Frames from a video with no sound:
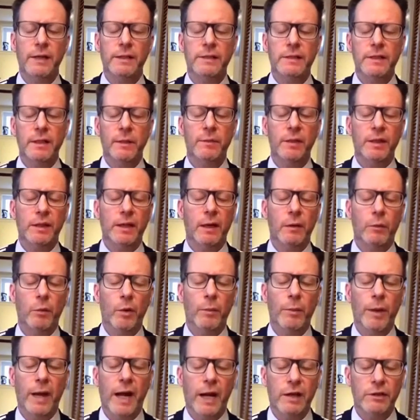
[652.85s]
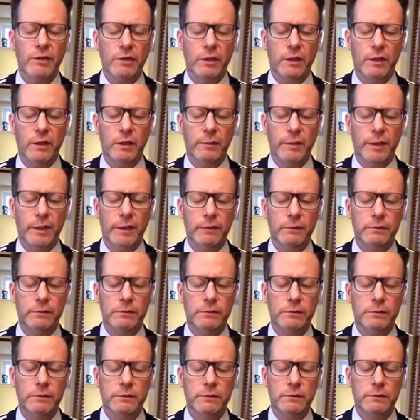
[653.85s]
something that we're passionate about
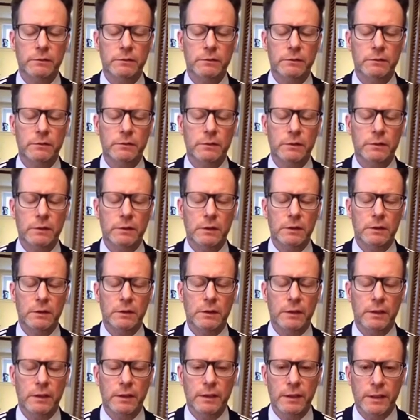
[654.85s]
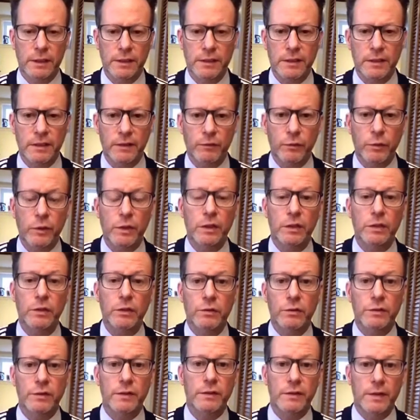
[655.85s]
and then see if we can use
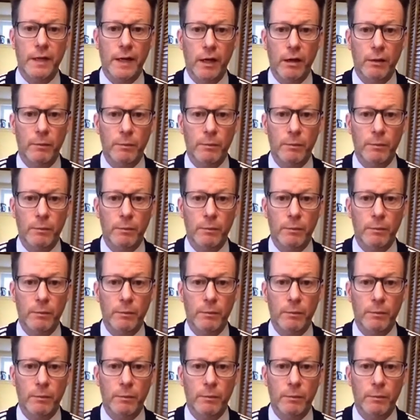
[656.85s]
it to help.